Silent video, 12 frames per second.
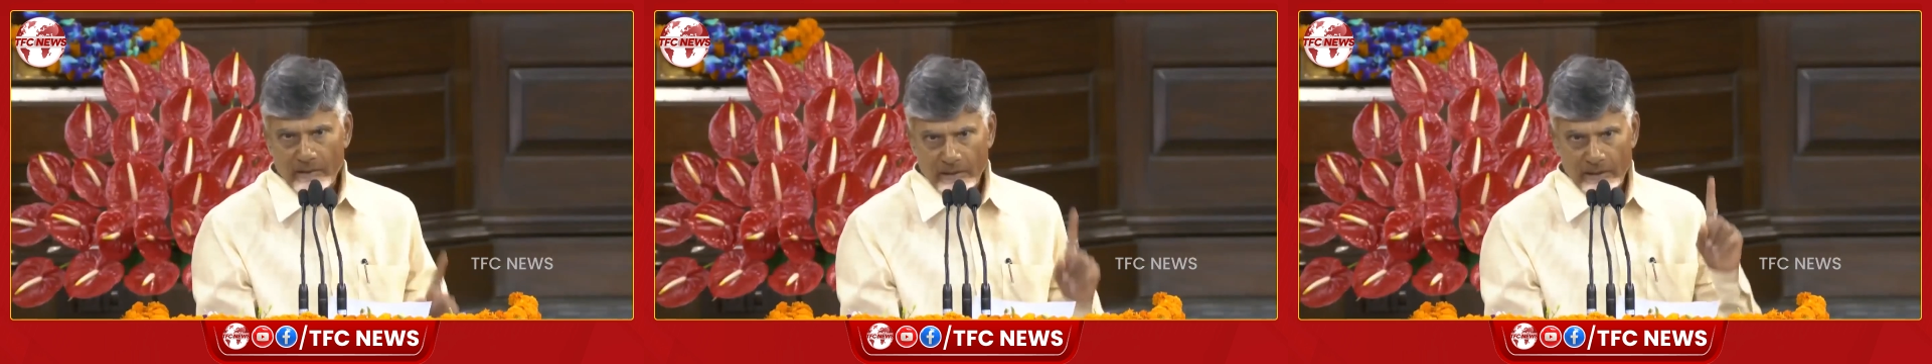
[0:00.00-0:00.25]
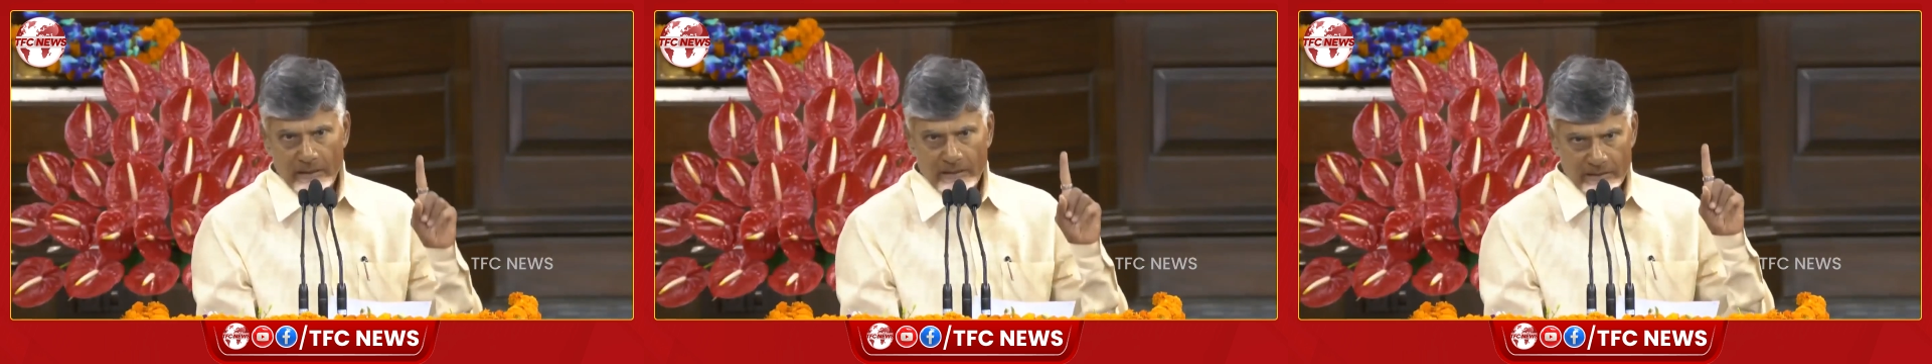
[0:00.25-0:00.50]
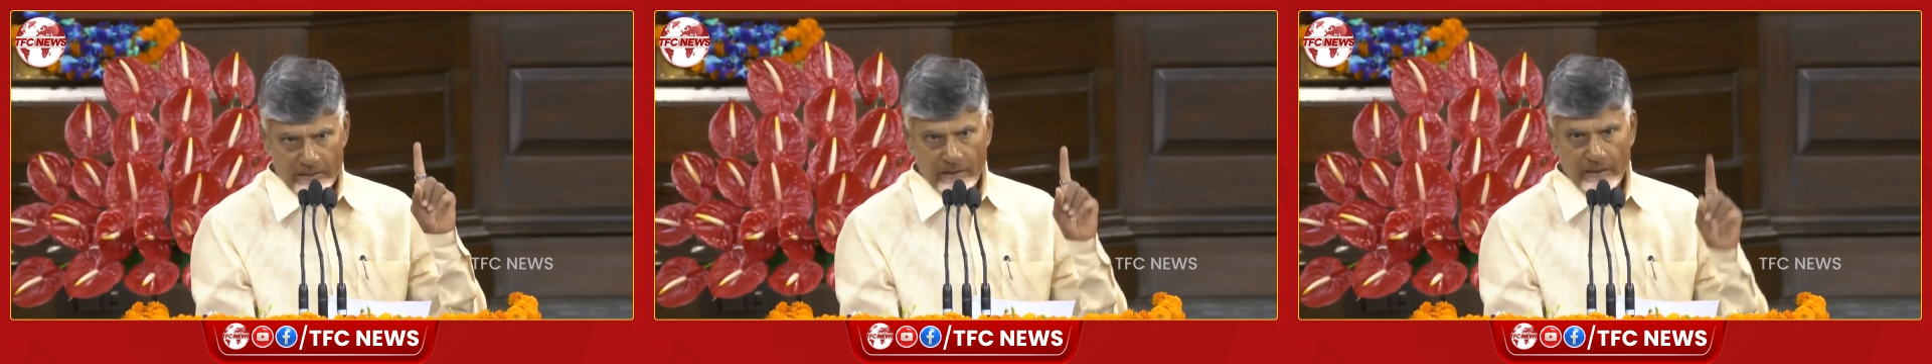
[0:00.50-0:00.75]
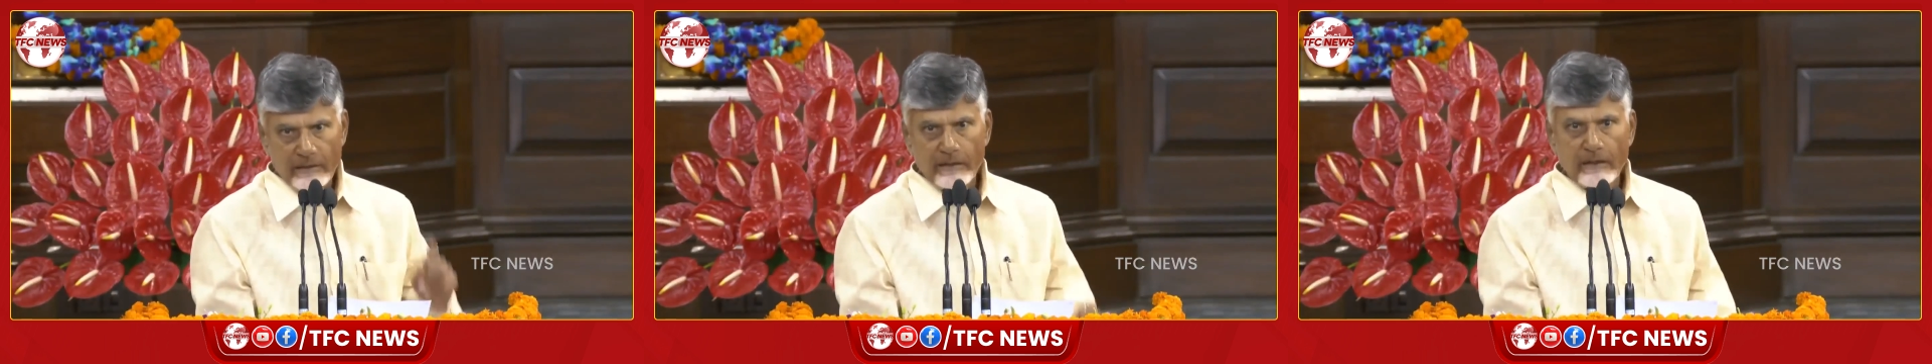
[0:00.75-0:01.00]
He
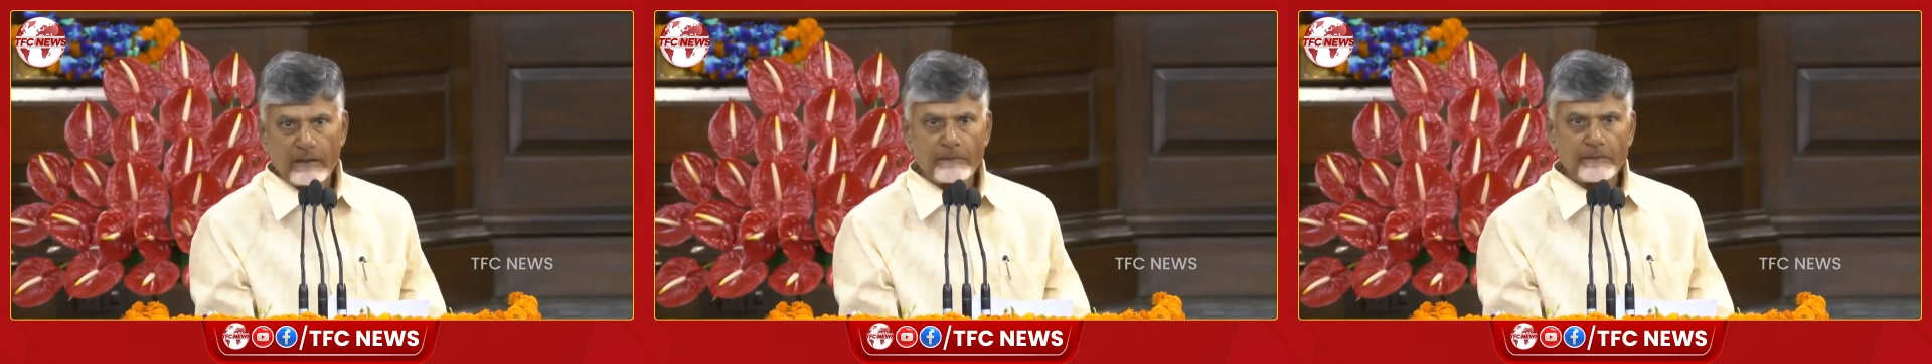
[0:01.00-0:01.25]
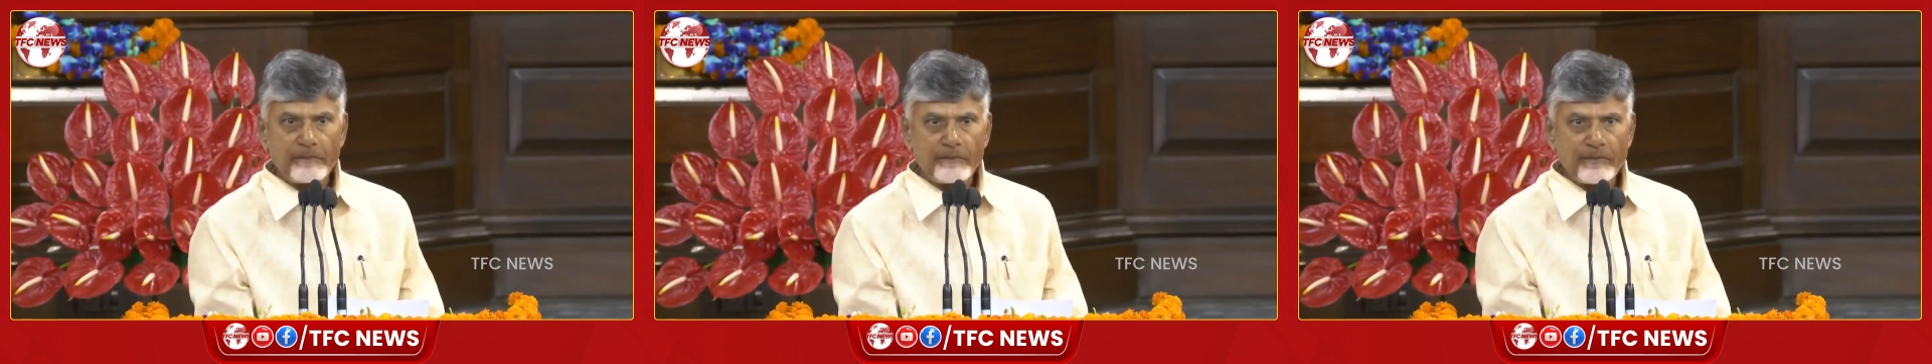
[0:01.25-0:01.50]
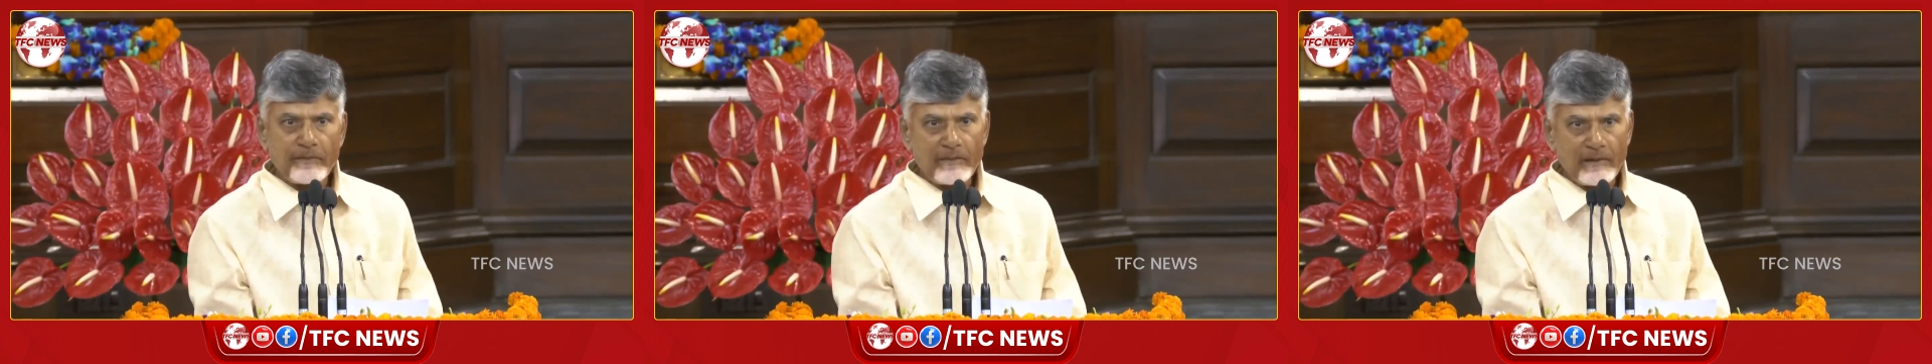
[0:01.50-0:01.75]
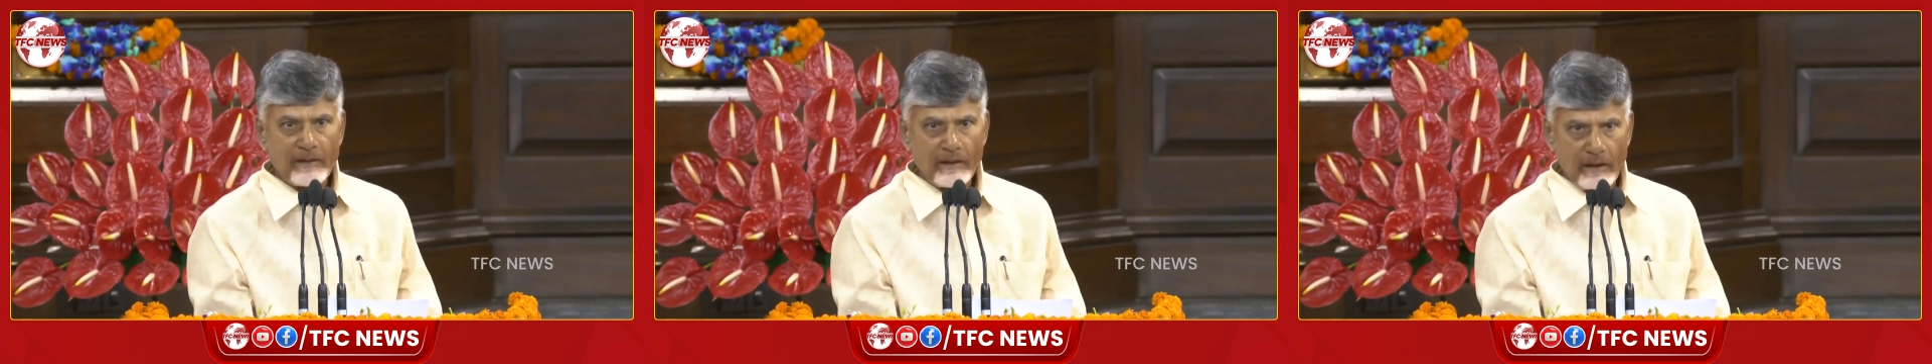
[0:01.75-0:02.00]
started
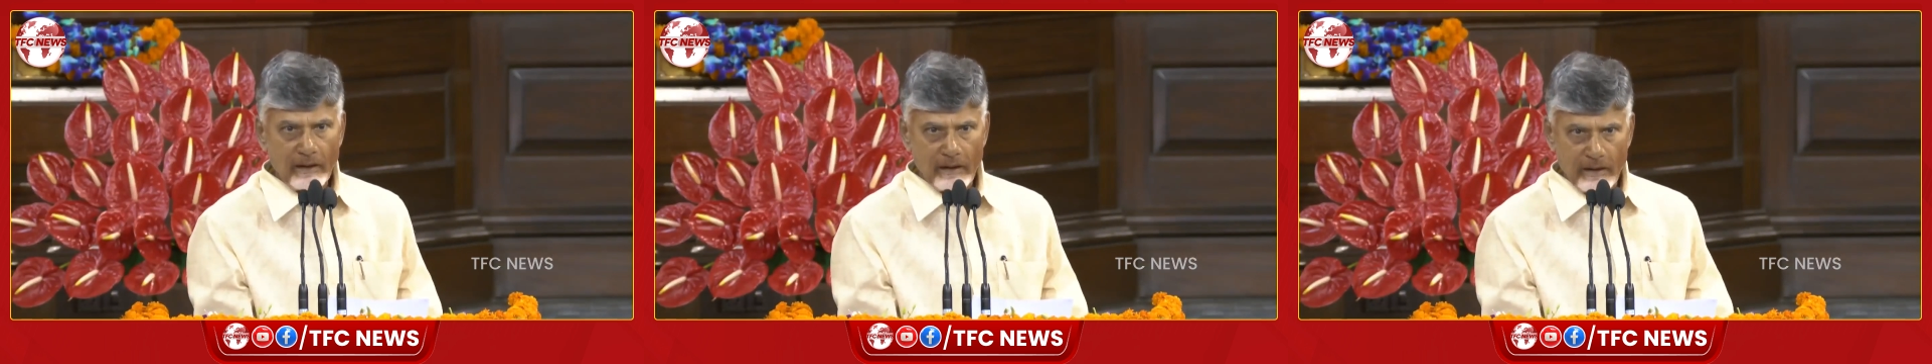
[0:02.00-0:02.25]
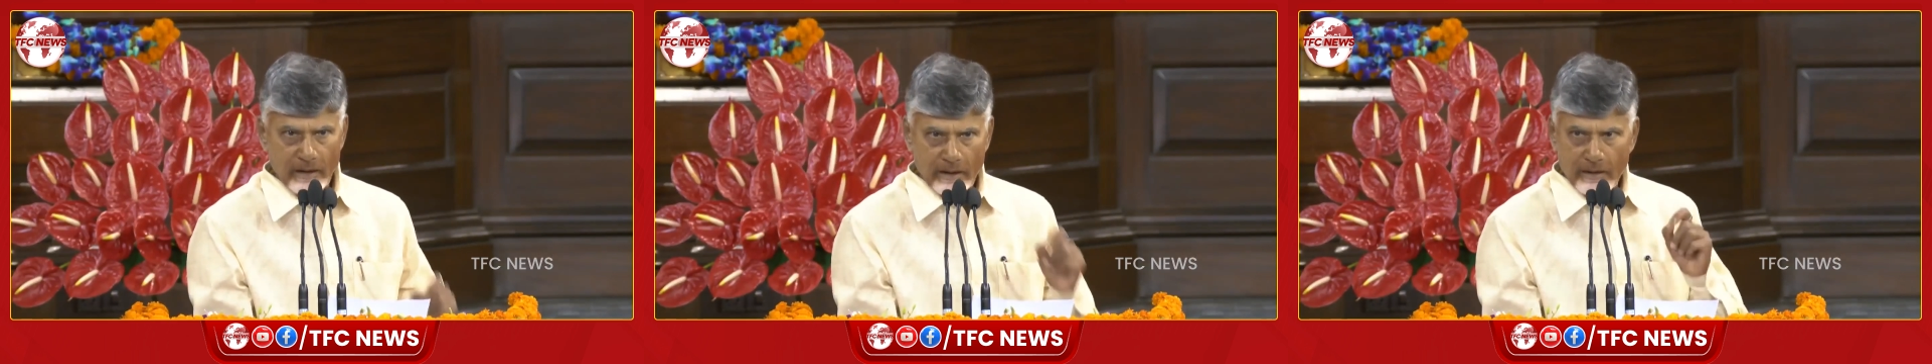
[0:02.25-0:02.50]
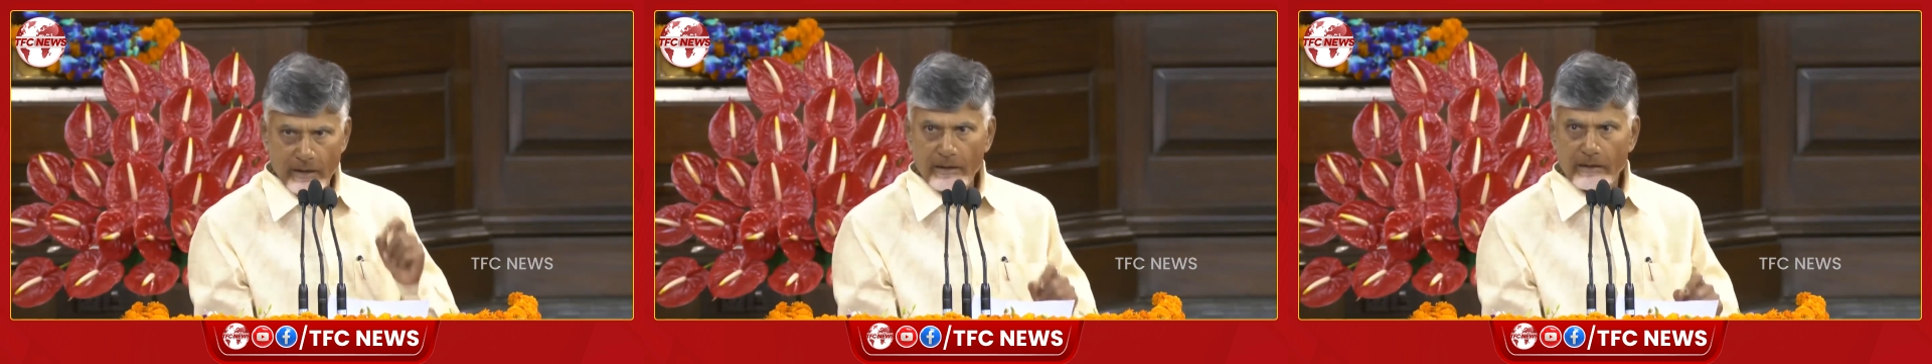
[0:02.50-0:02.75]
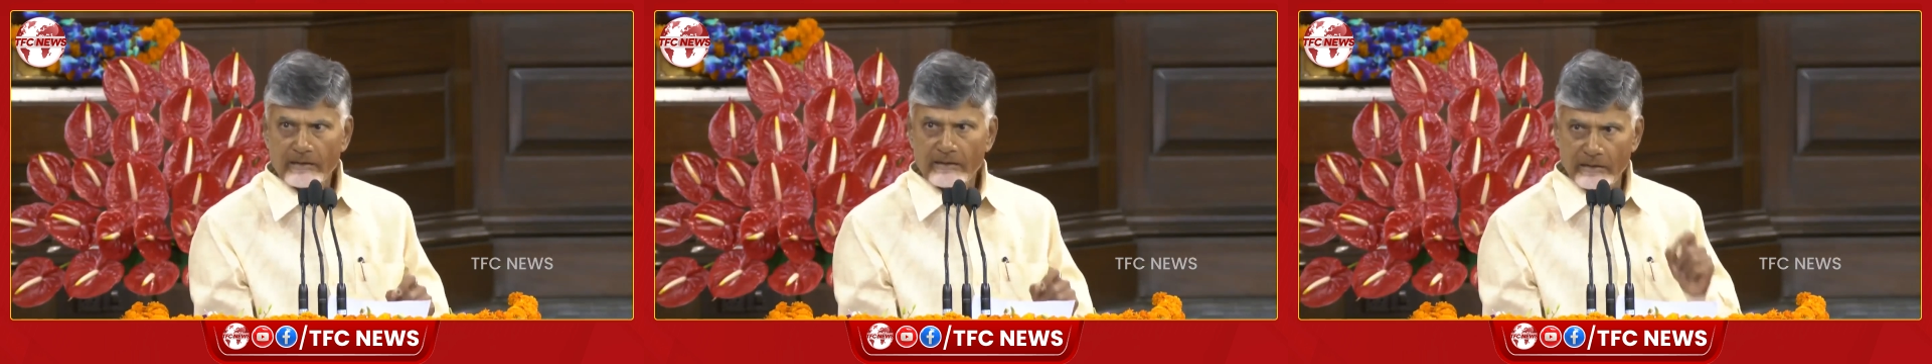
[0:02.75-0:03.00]
and ended